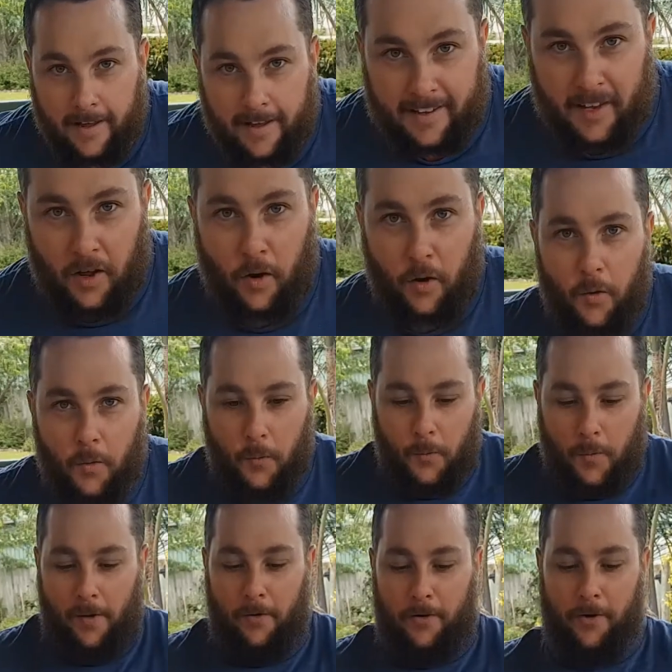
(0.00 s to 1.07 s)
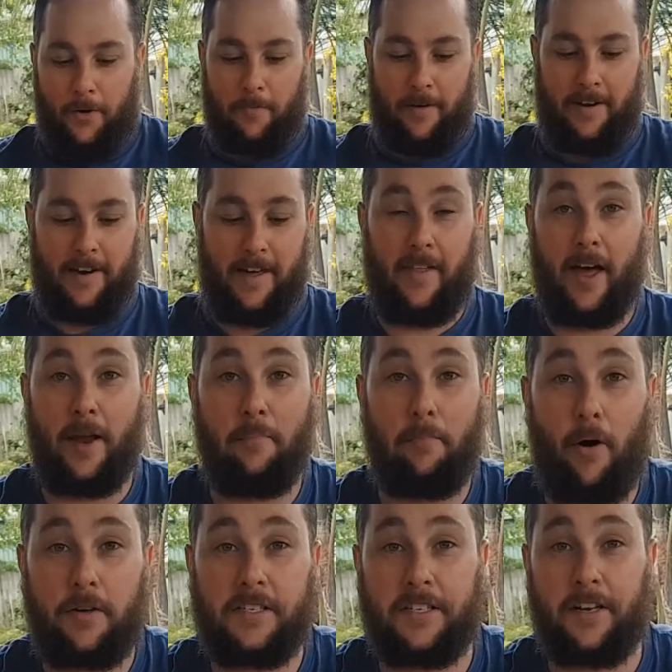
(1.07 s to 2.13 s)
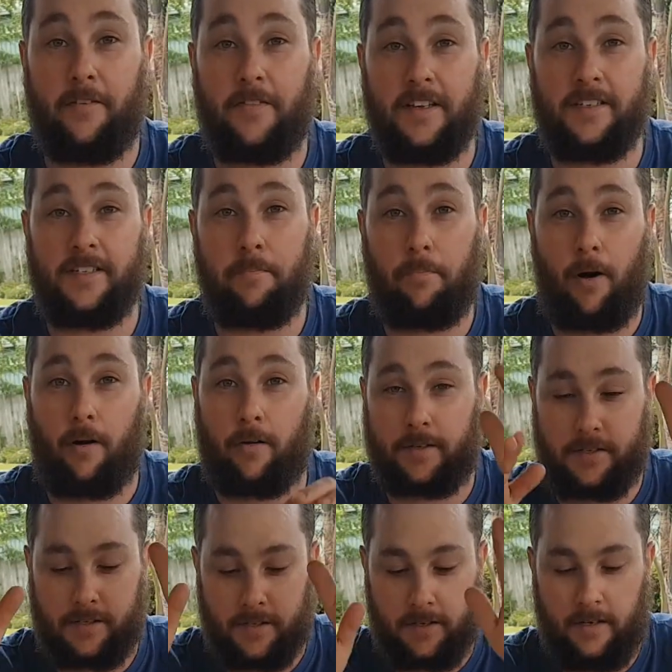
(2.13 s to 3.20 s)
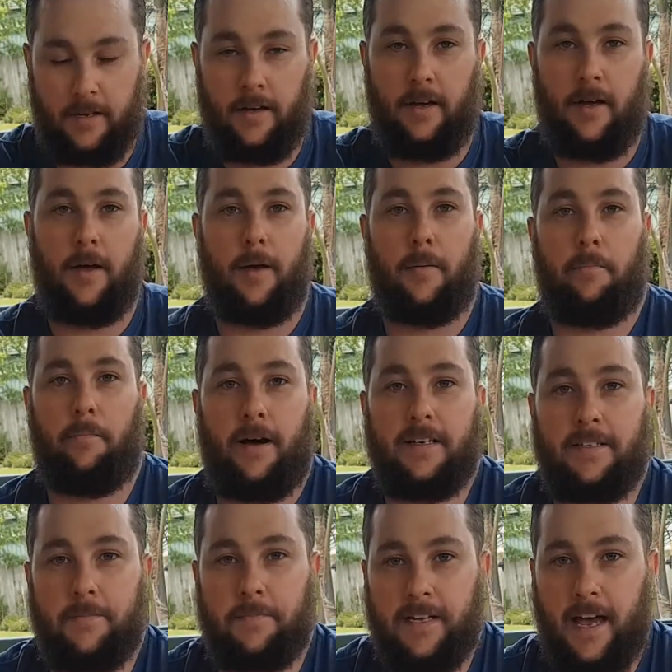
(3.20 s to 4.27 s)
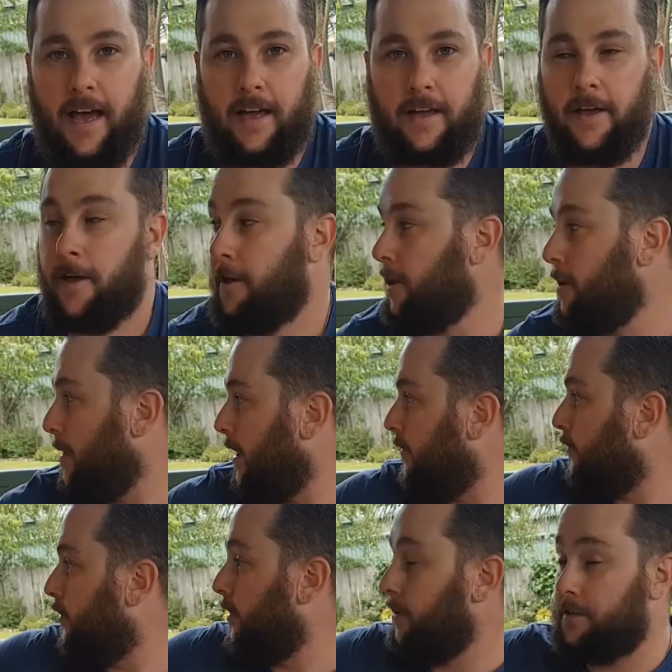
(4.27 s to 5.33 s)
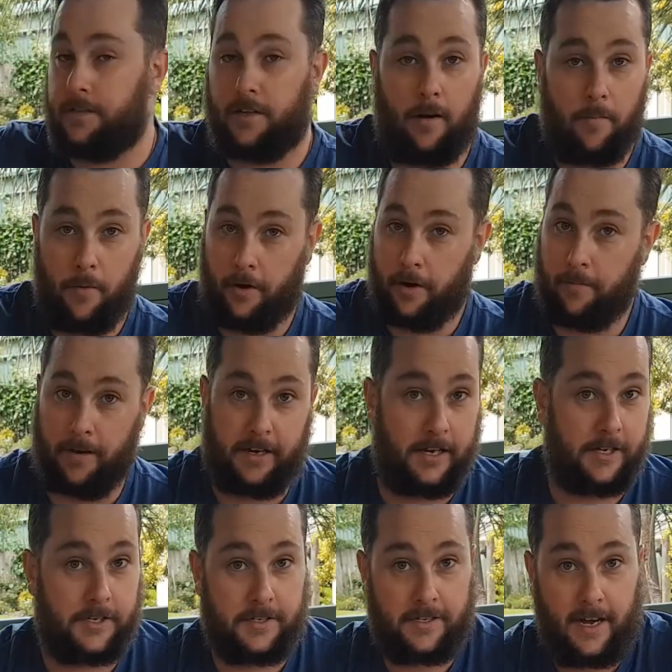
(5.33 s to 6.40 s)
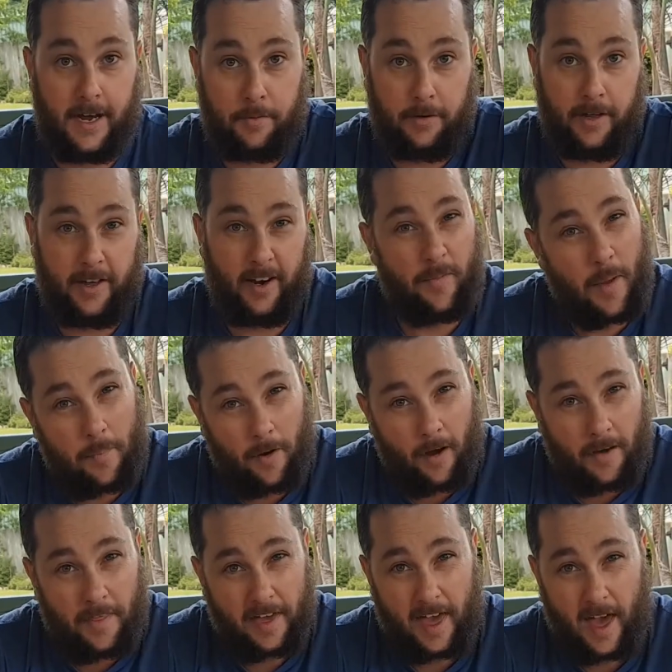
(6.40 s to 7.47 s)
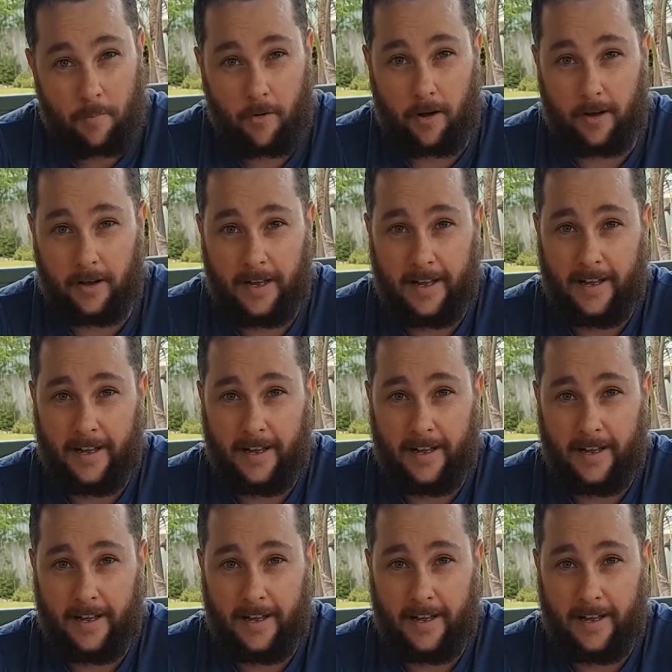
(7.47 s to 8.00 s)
Hello, welcome. Another unboxing of the Zipbox by ZipTac. You may have noticed I'm not at my kitchen table and I'm not behind the camera.